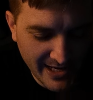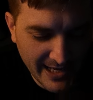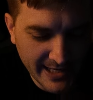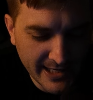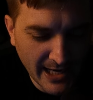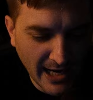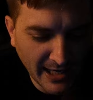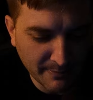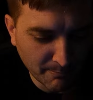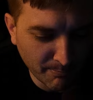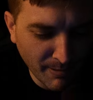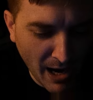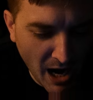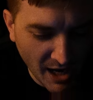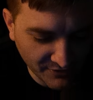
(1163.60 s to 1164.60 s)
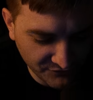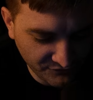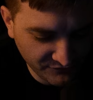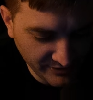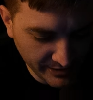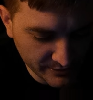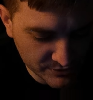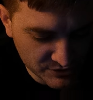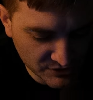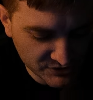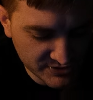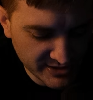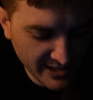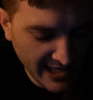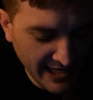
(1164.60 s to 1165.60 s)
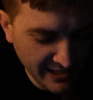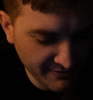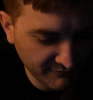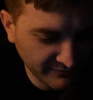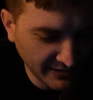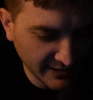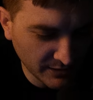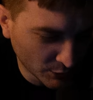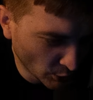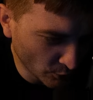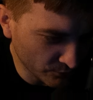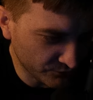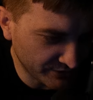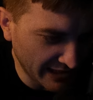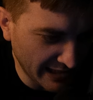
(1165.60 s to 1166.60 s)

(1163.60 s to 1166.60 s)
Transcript: AI bots that are just AFK ghost